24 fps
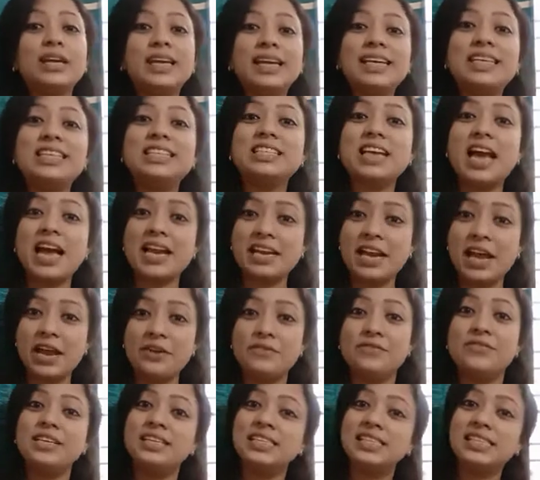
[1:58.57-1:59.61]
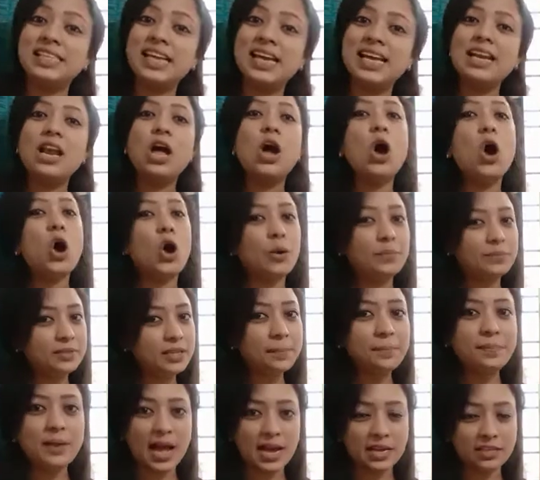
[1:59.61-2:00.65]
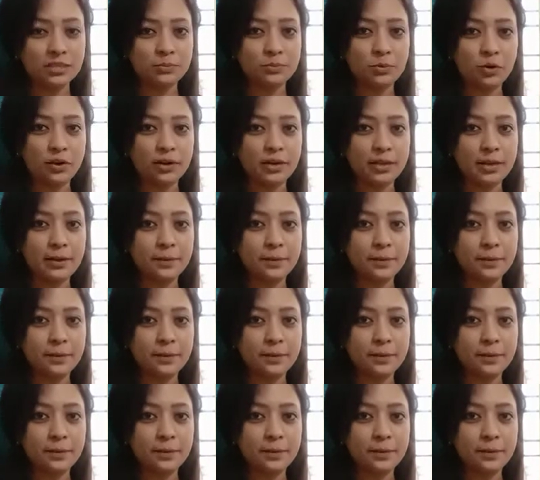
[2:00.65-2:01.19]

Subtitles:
each and every cell of the plant body.